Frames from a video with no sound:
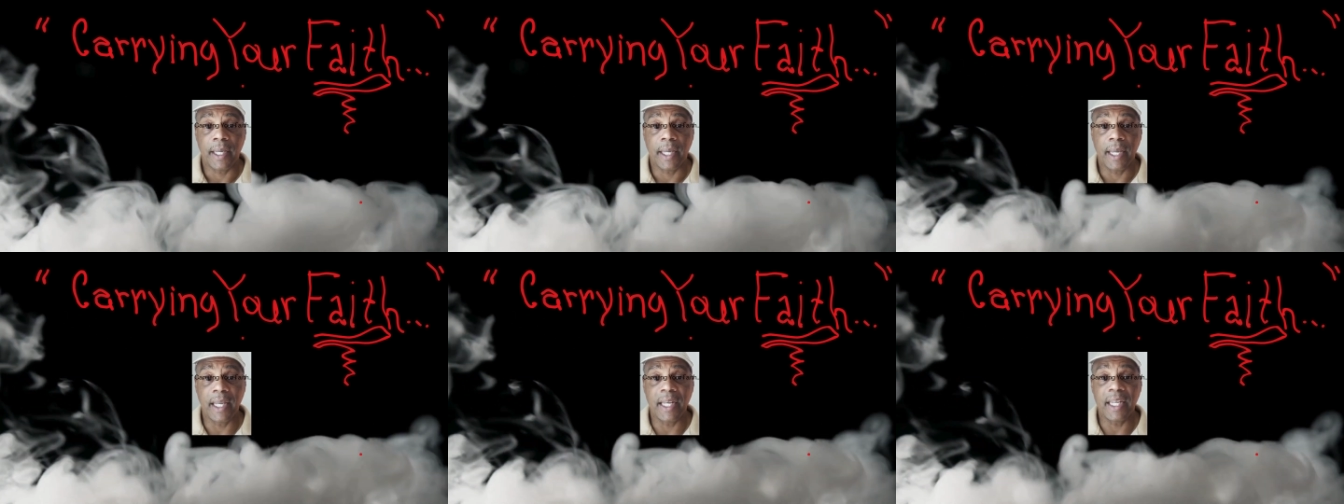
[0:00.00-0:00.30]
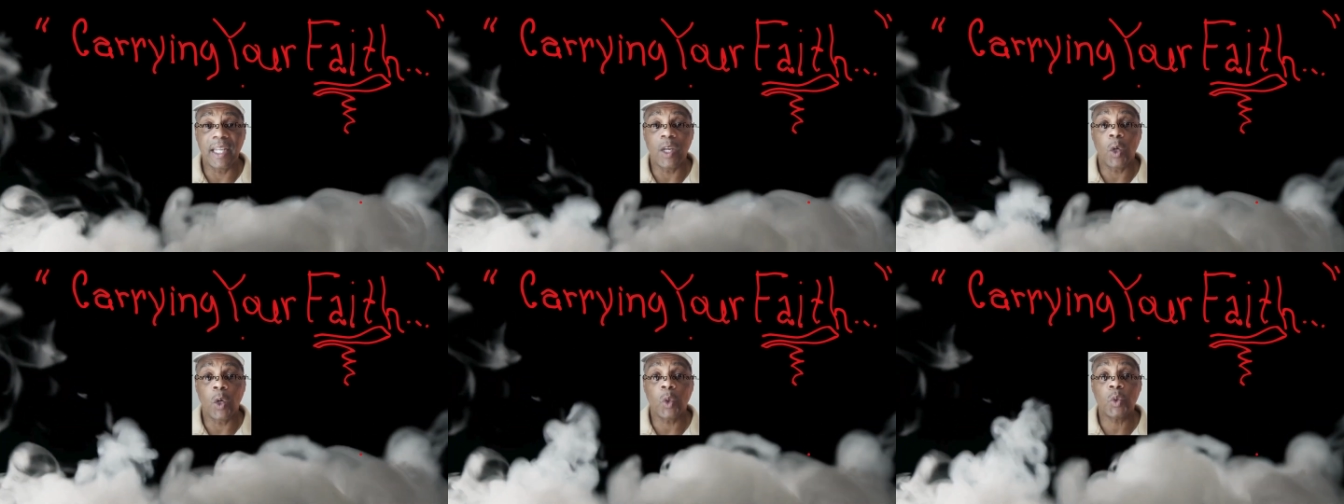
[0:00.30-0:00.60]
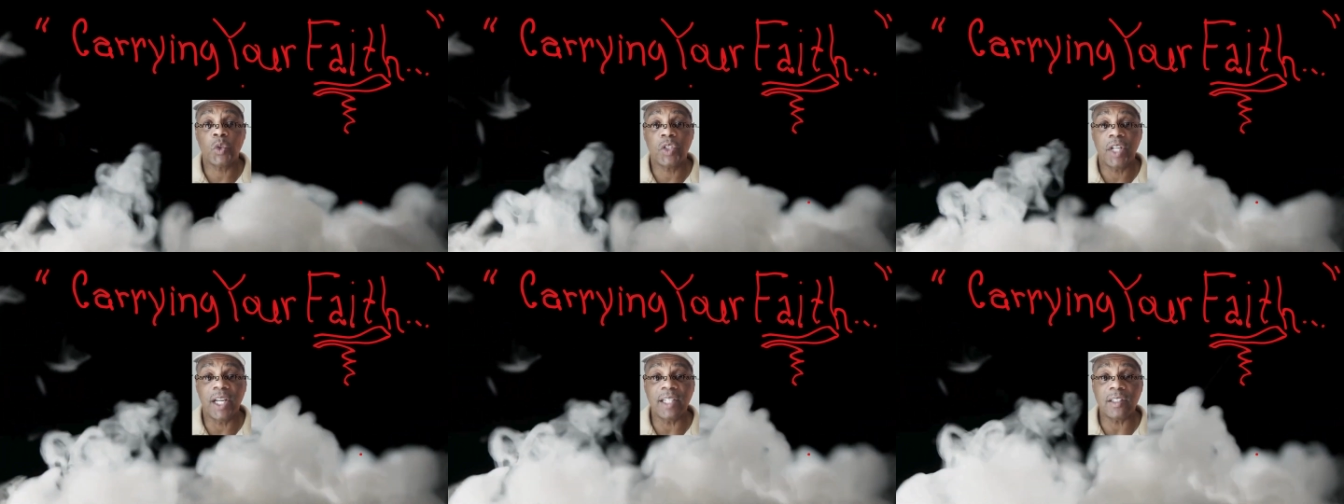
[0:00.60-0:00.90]
In the
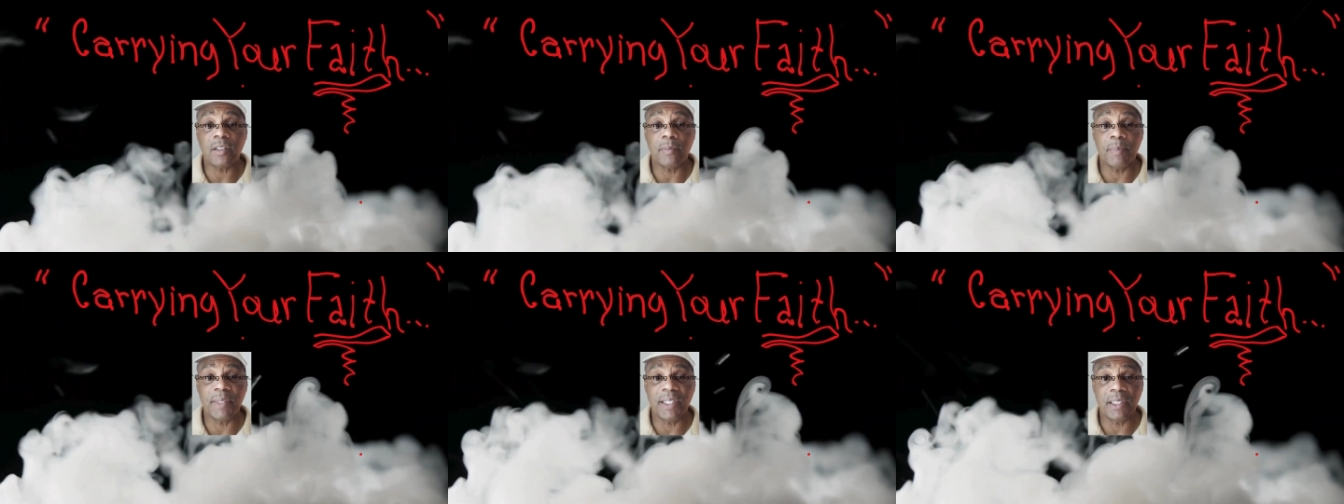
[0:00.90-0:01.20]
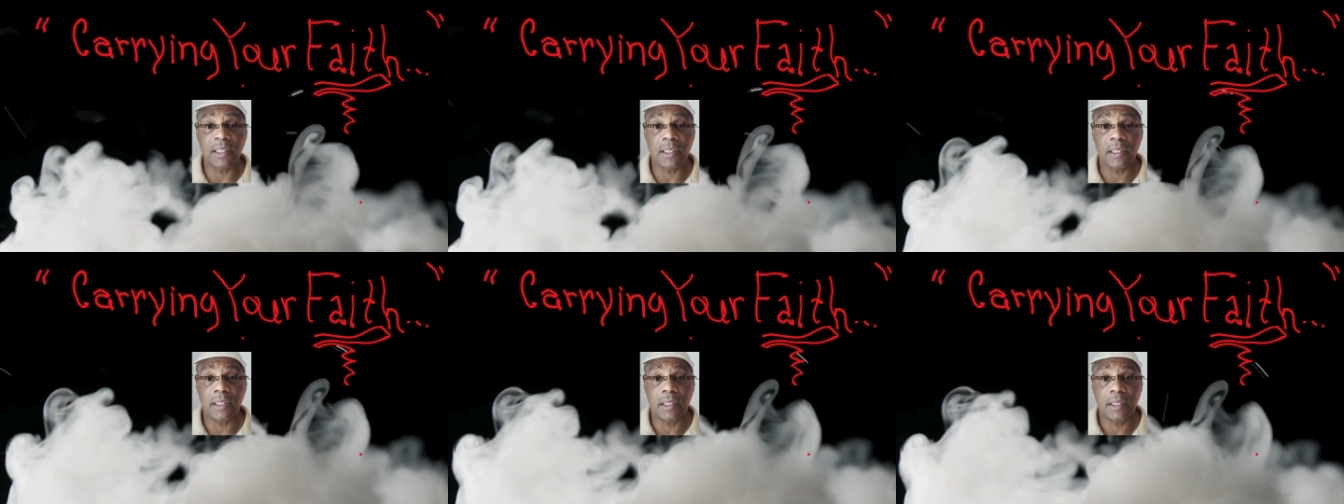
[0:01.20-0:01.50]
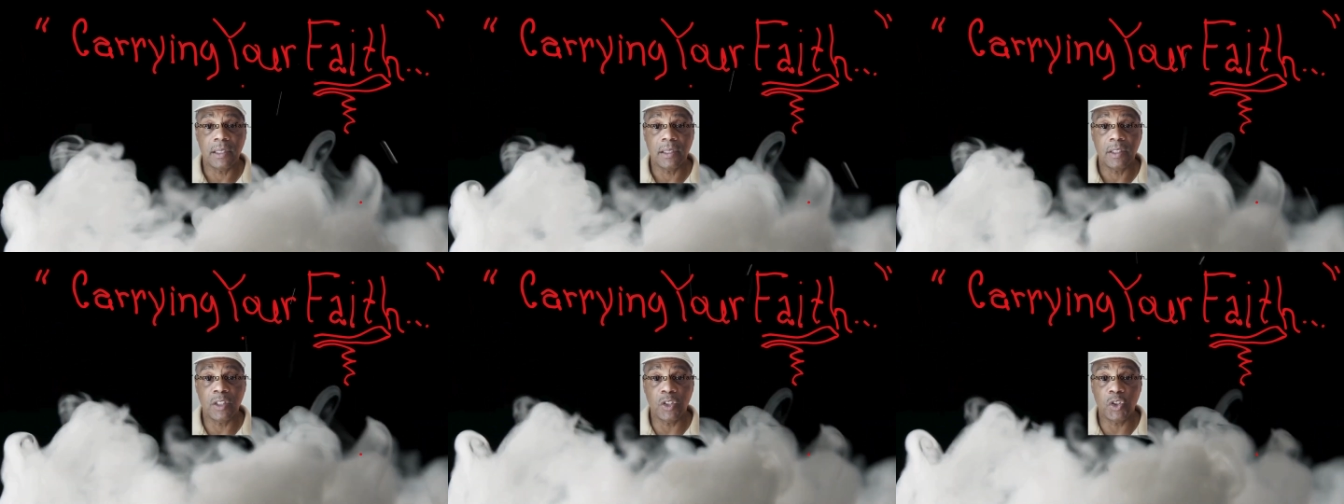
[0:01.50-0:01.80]
Old Testament,
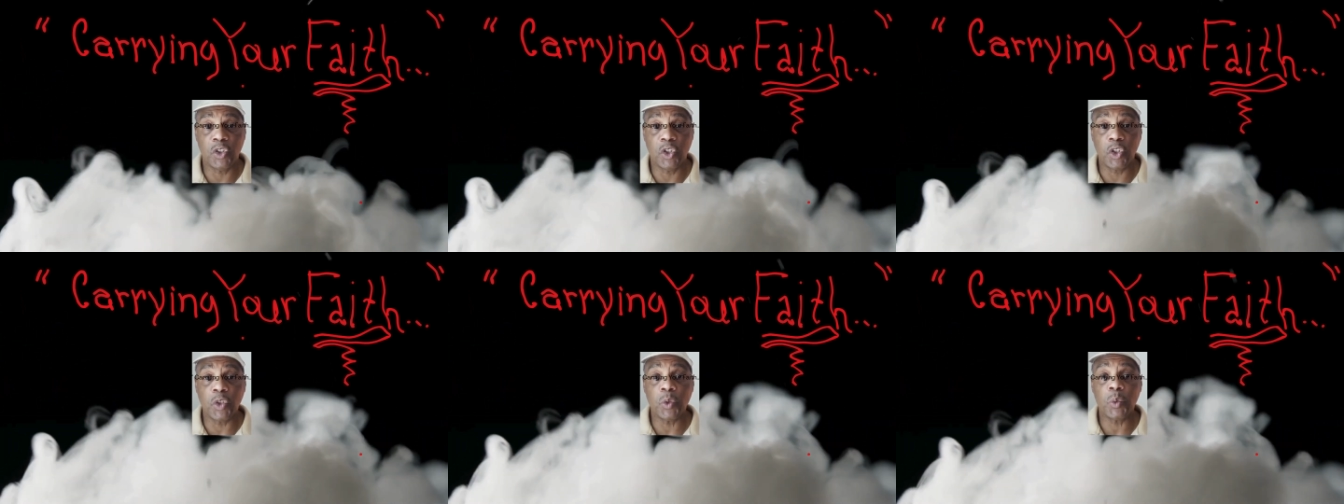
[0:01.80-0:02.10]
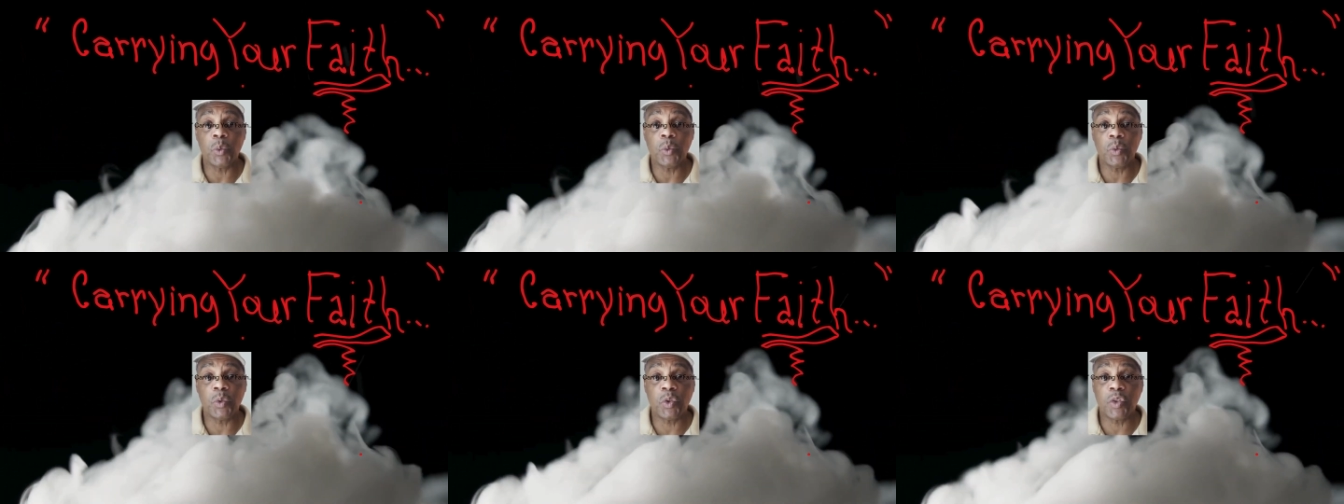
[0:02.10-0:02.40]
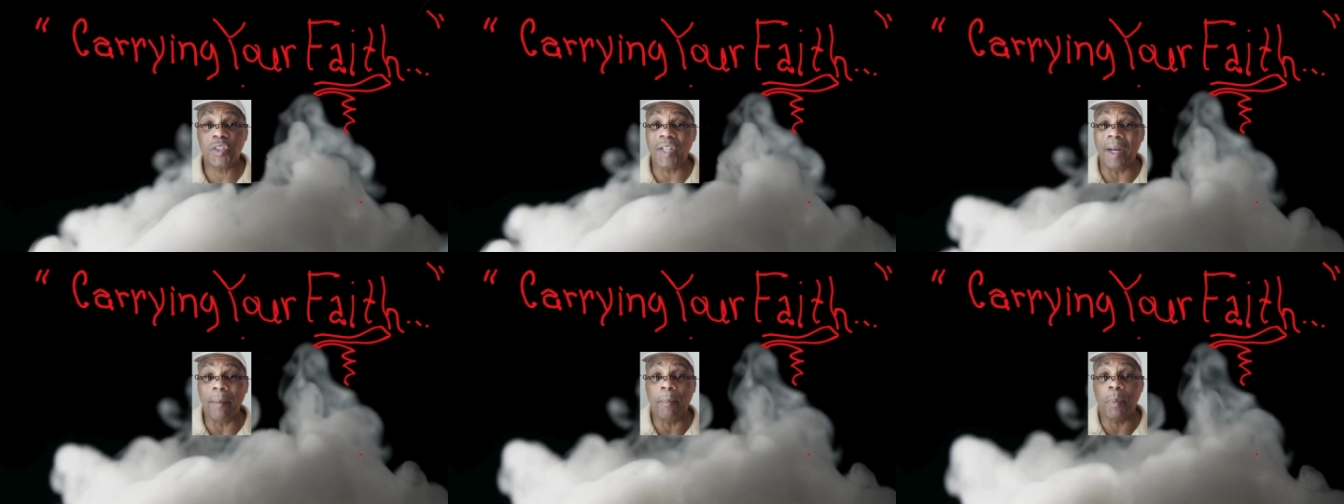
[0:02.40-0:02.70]
the Jews
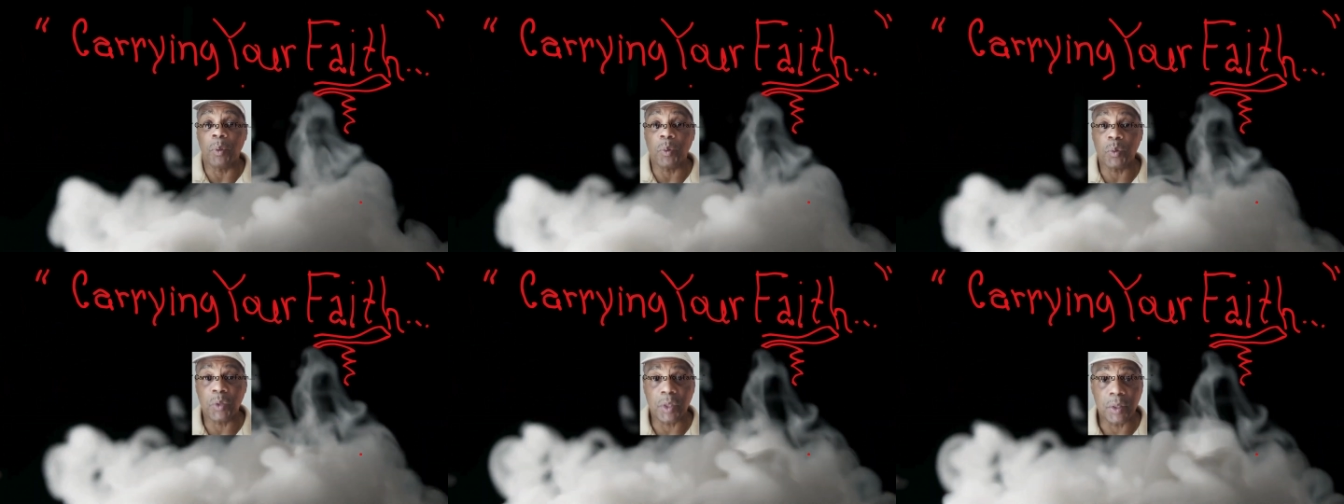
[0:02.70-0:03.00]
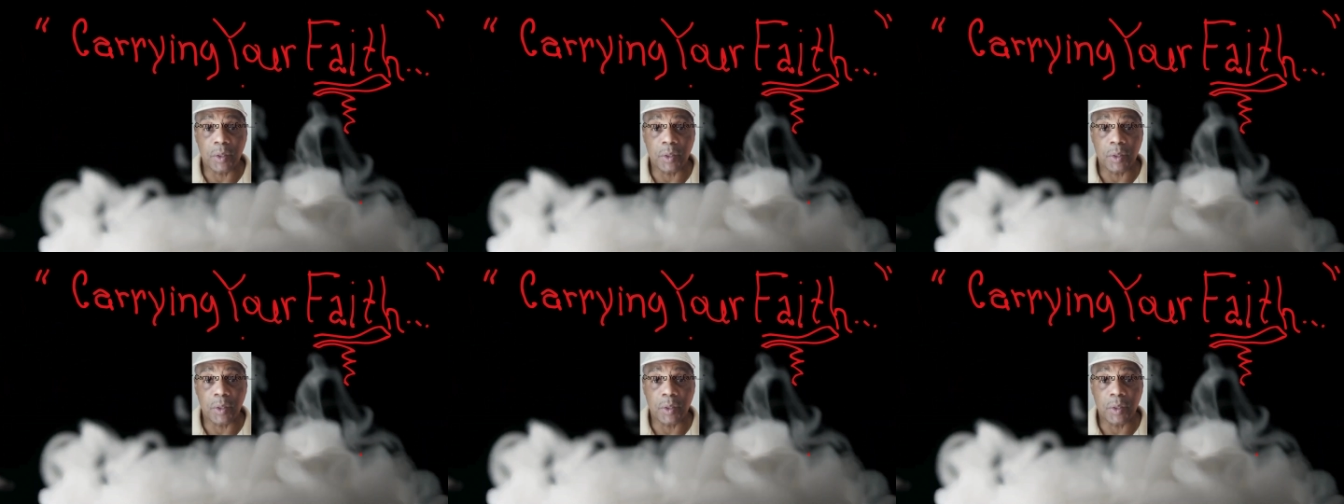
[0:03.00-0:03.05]
stumbled.